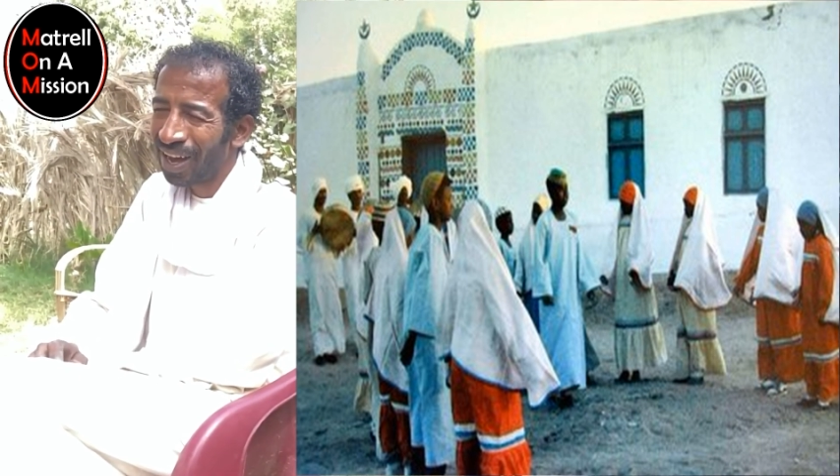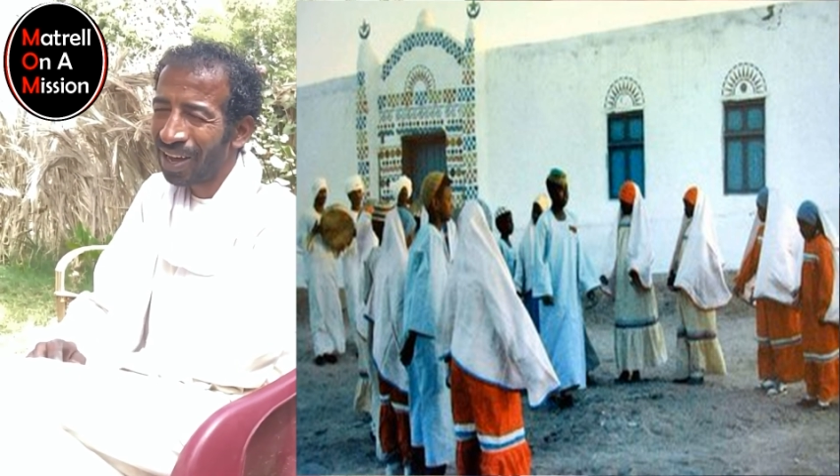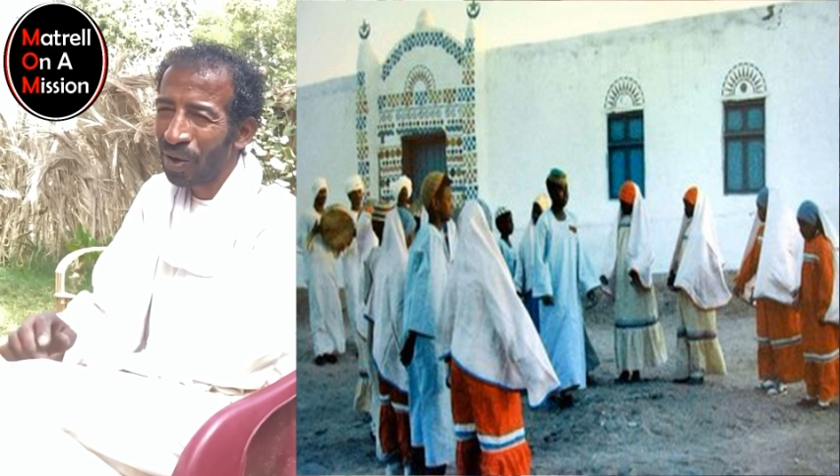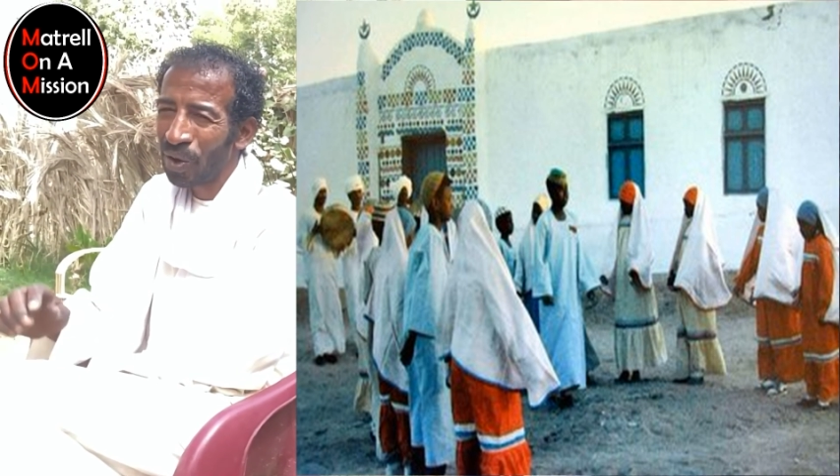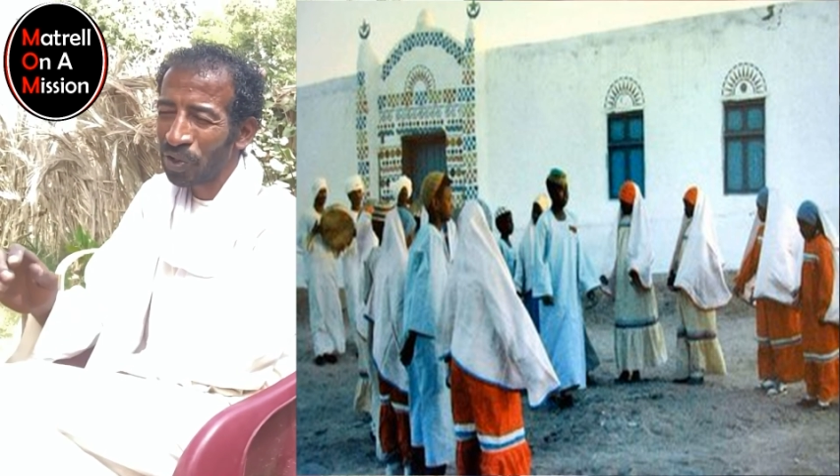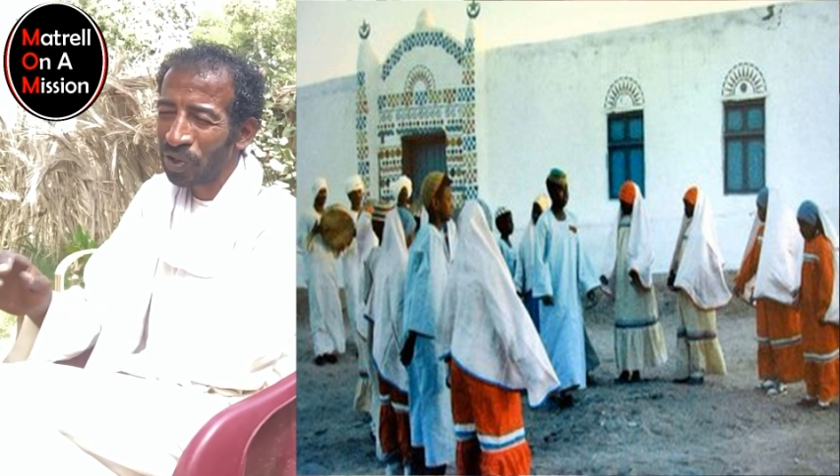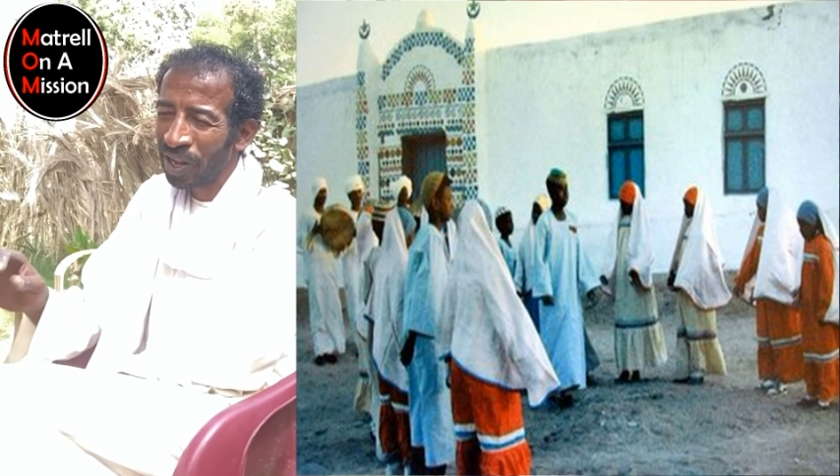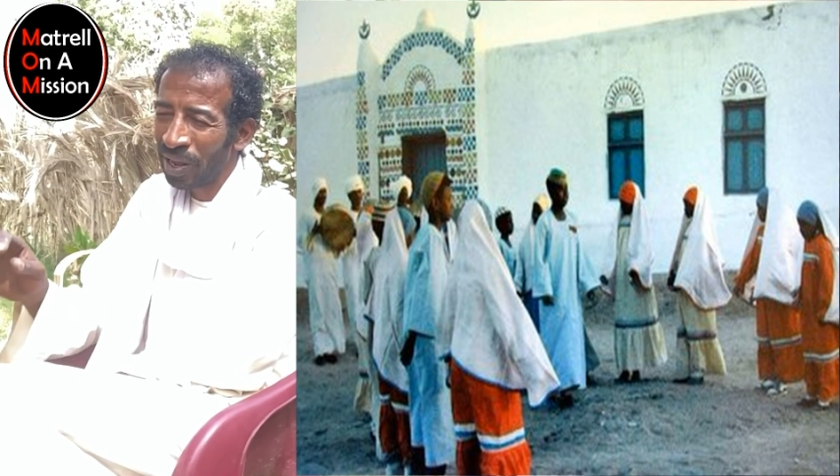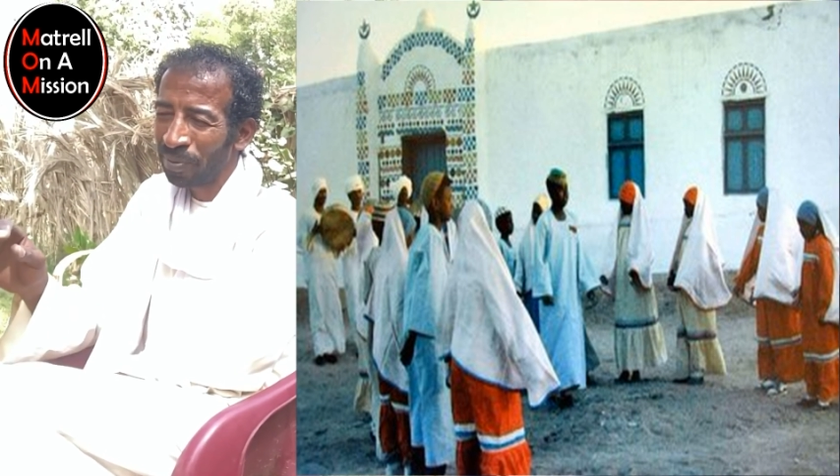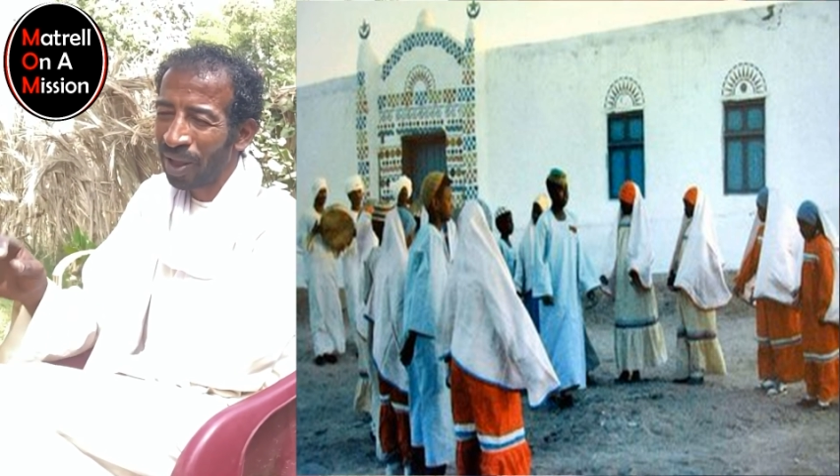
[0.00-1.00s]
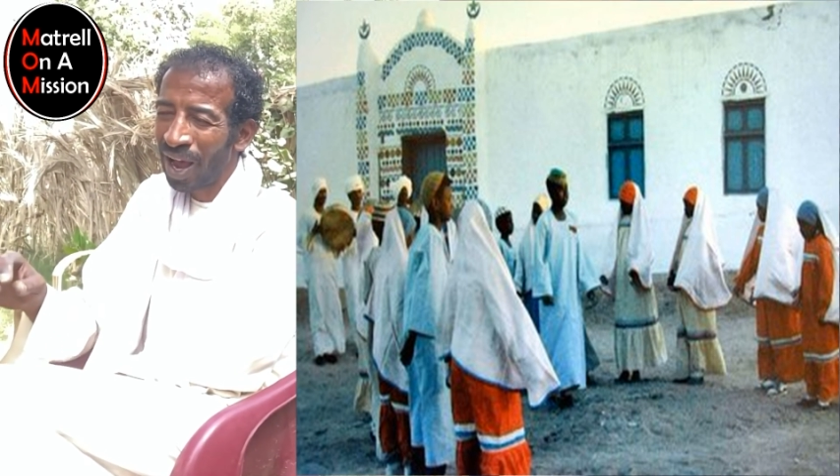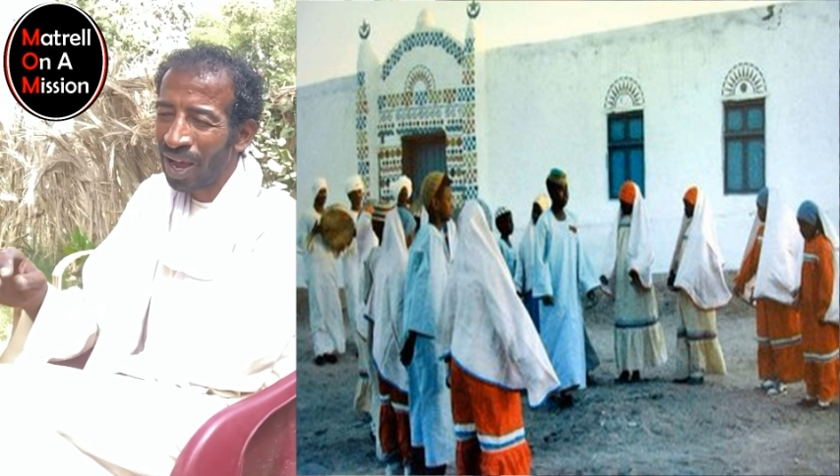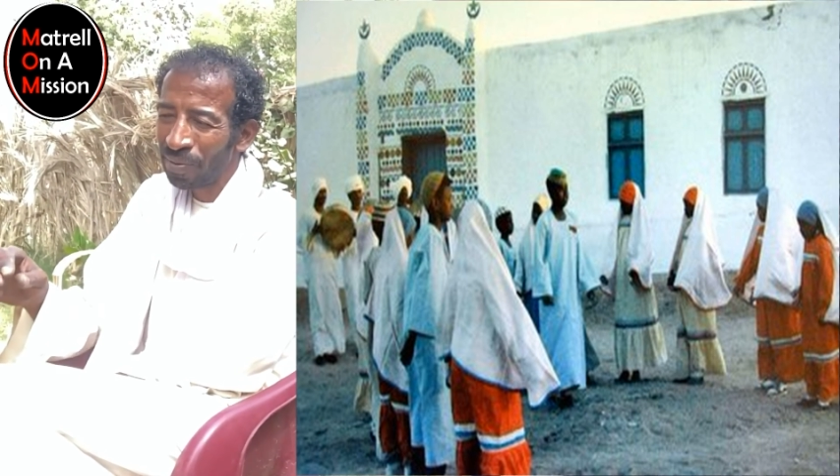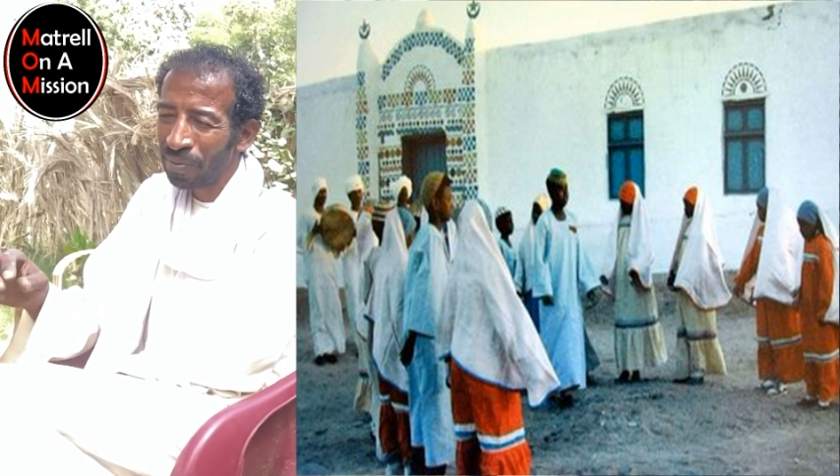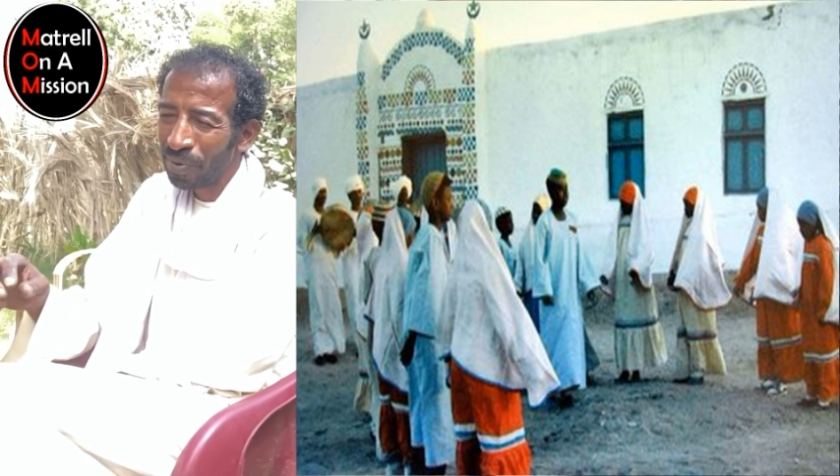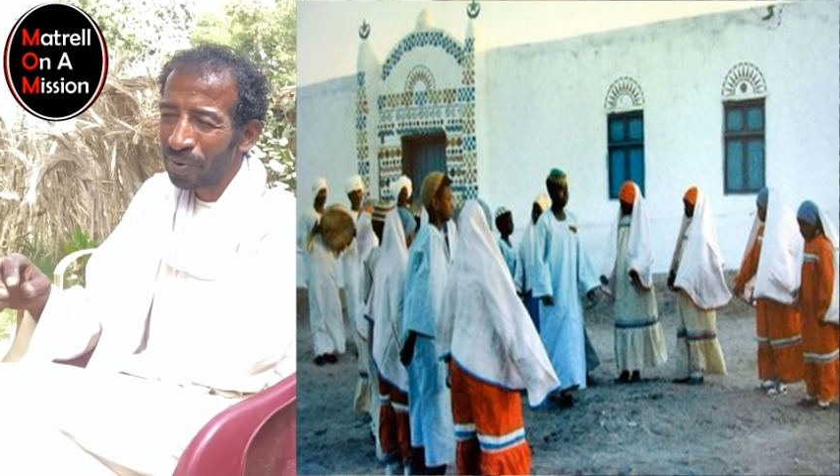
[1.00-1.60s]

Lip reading: And all the same time,